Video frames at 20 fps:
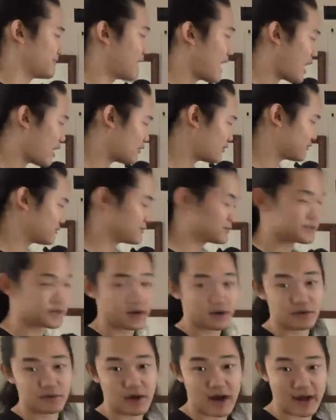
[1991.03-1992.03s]

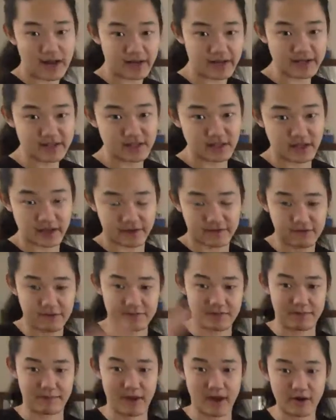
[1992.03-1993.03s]
I like to like
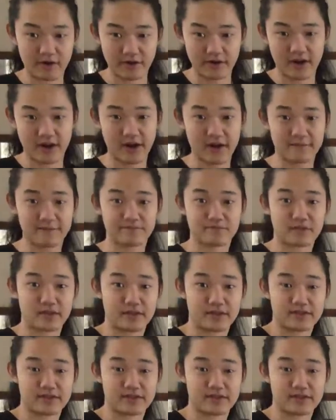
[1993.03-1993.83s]
flip the paradigm.